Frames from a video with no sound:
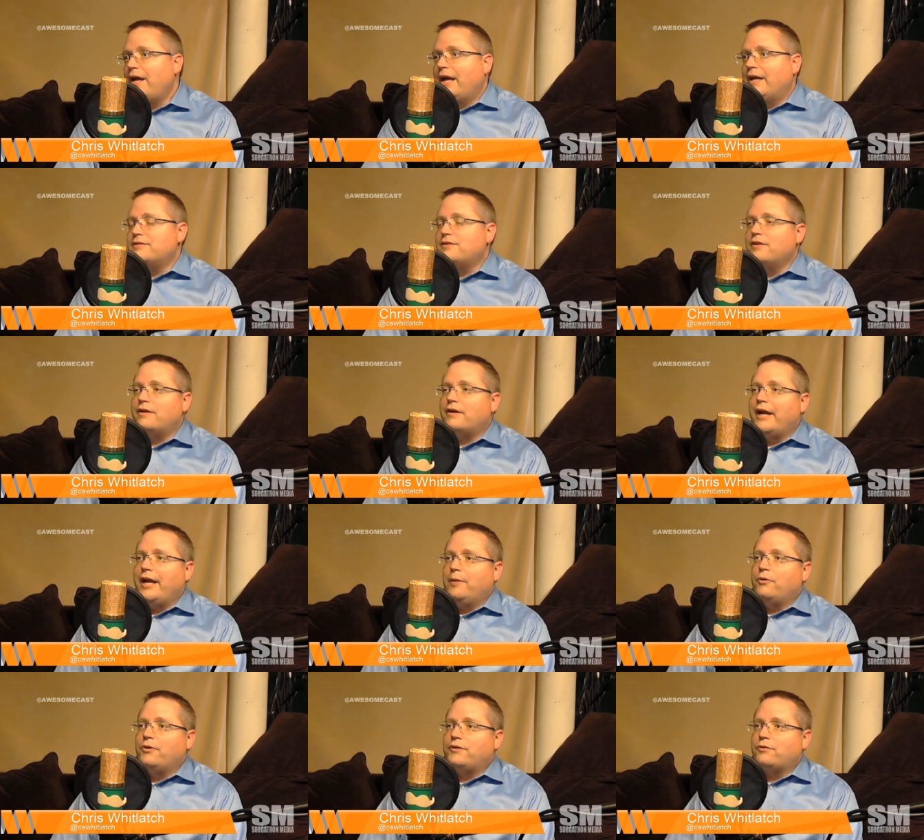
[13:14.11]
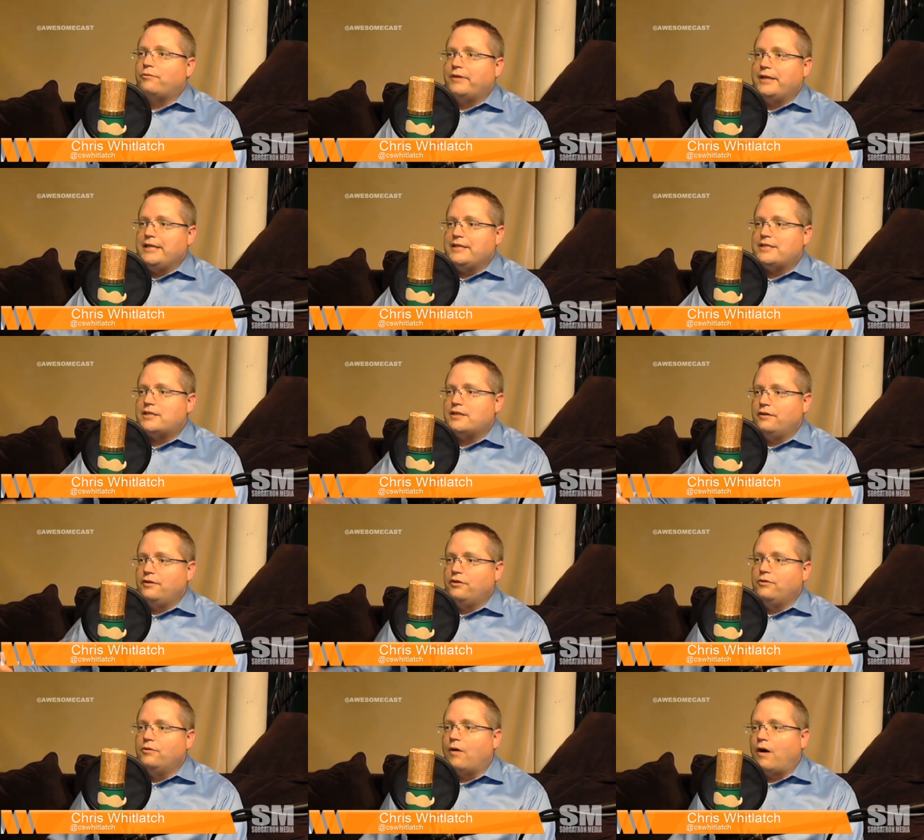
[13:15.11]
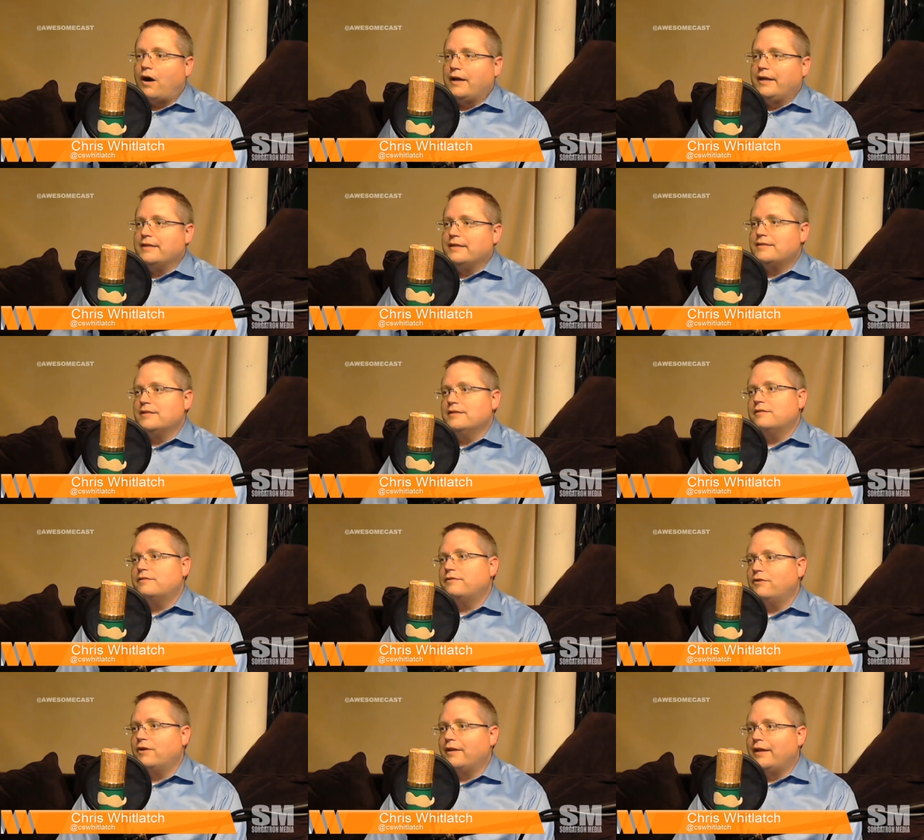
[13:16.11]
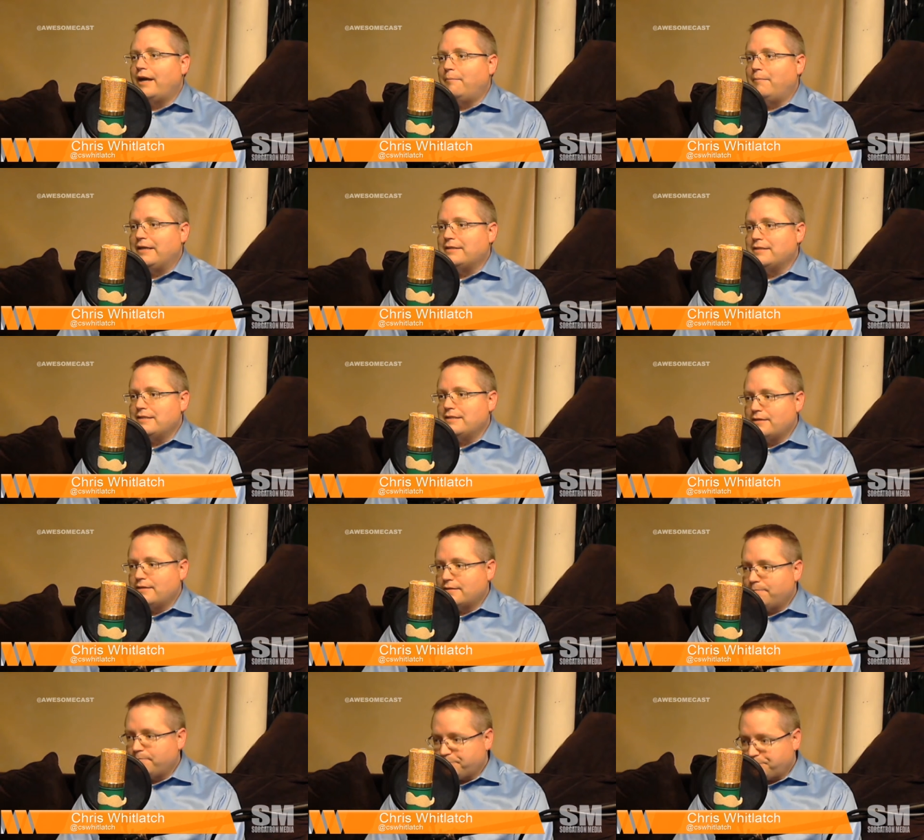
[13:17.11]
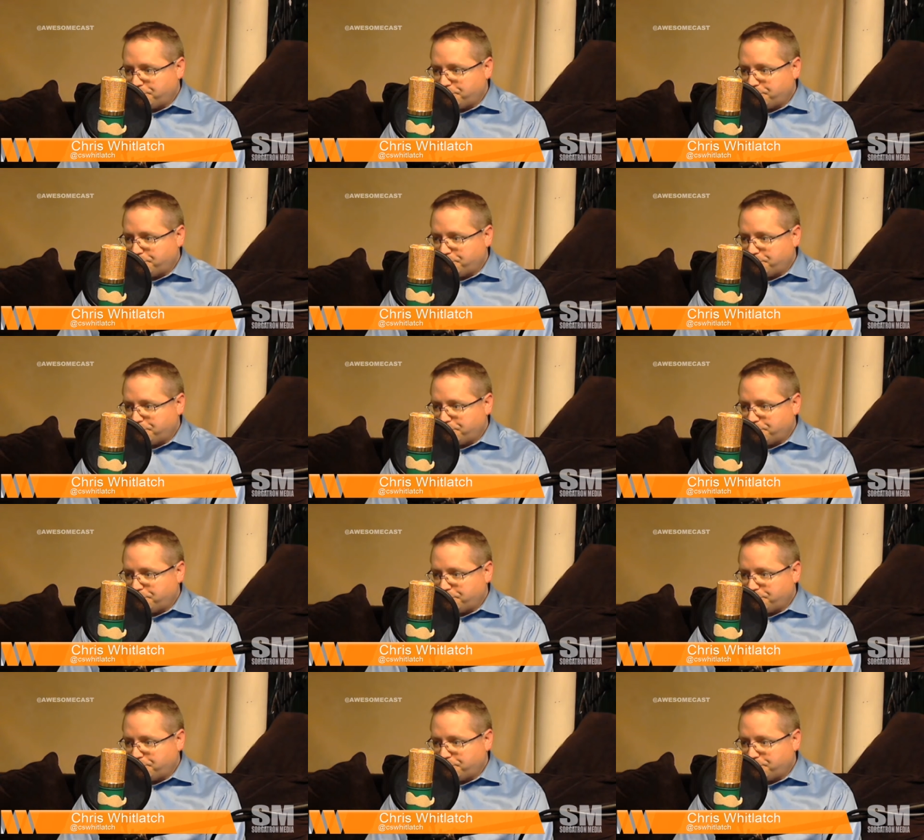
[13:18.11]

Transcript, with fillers: And so they're able to reach new audiences for that messages.